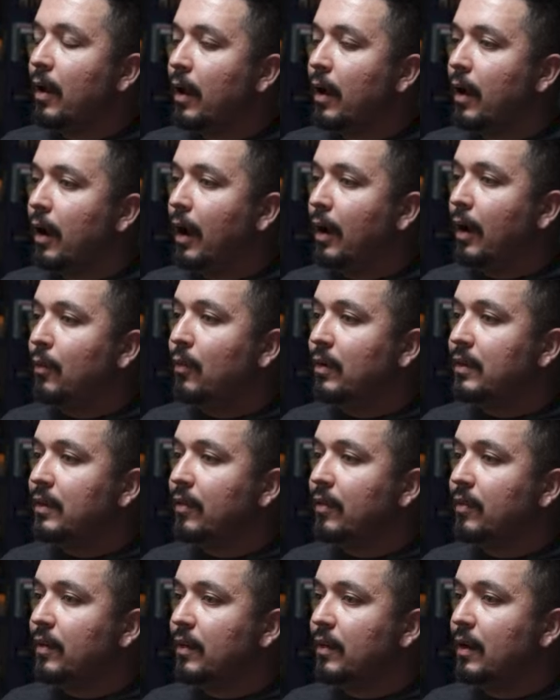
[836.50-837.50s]
I want a
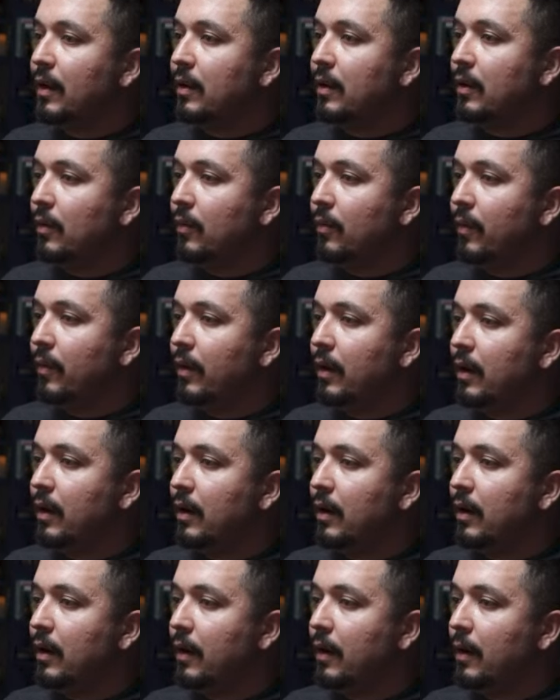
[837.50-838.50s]
scenario
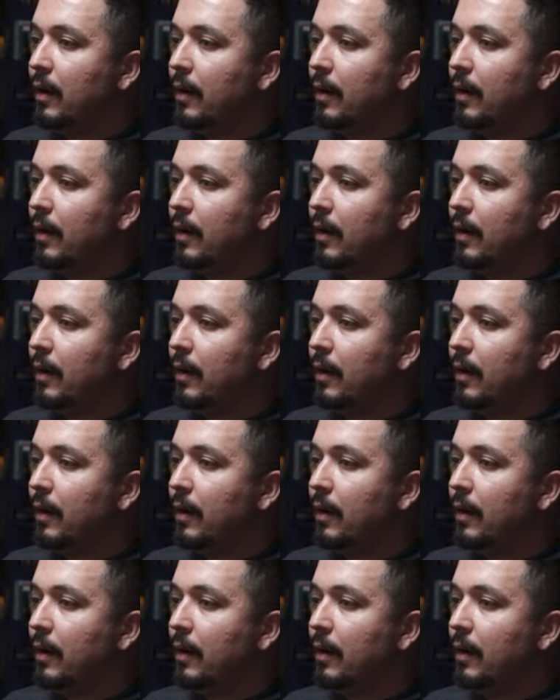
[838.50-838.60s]
where